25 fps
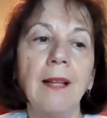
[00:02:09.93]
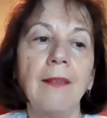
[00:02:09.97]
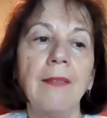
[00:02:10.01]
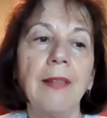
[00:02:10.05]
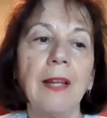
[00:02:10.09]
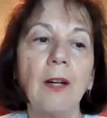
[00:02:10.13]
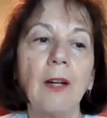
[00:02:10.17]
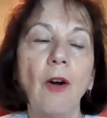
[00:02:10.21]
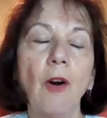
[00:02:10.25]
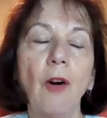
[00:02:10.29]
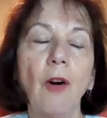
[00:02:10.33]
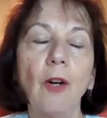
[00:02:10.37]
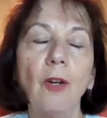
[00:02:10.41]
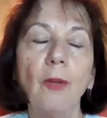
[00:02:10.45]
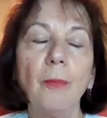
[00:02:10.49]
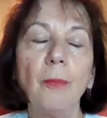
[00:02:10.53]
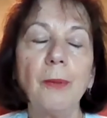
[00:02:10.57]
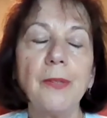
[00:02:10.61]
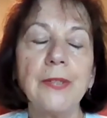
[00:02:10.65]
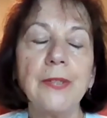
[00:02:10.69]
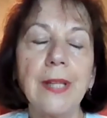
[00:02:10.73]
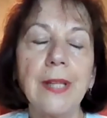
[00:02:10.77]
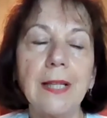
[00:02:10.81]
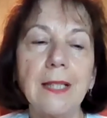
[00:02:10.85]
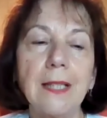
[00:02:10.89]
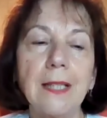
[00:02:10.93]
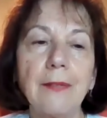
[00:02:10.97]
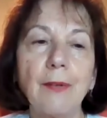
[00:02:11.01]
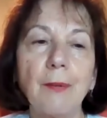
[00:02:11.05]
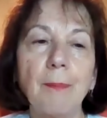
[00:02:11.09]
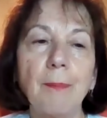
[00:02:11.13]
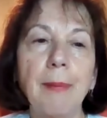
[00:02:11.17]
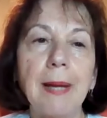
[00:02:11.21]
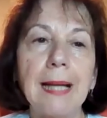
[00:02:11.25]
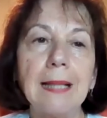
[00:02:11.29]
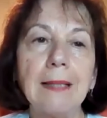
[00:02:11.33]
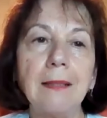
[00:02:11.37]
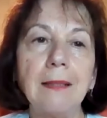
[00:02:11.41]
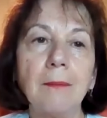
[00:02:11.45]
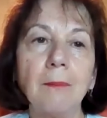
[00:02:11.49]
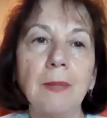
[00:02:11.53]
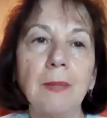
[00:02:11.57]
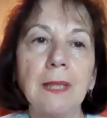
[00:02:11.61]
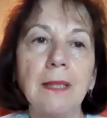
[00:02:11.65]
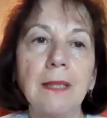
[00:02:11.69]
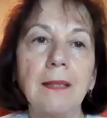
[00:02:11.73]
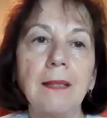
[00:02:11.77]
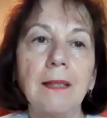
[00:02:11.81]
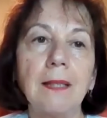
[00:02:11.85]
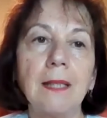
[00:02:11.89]
that horrible sense of
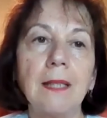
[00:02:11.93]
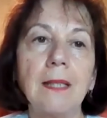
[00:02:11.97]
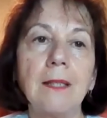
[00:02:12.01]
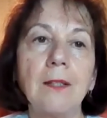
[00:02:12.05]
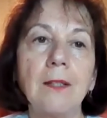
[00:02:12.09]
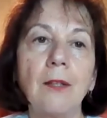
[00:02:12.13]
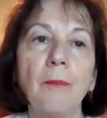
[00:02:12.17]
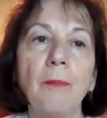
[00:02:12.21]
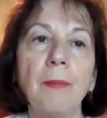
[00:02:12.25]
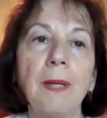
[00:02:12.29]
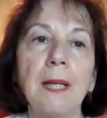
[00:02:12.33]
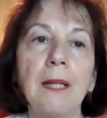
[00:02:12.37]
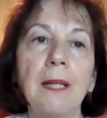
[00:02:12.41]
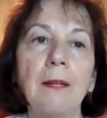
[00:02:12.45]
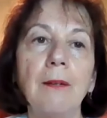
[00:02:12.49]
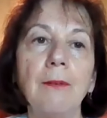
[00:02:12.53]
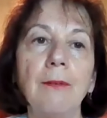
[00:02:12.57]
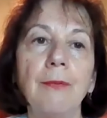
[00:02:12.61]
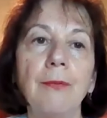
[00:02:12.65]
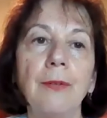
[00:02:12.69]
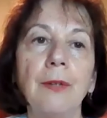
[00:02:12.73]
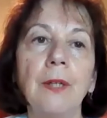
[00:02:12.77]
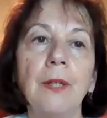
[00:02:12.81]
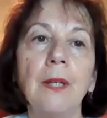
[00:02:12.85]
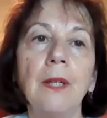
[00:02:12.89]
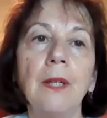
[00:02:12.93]
abandonment that so many of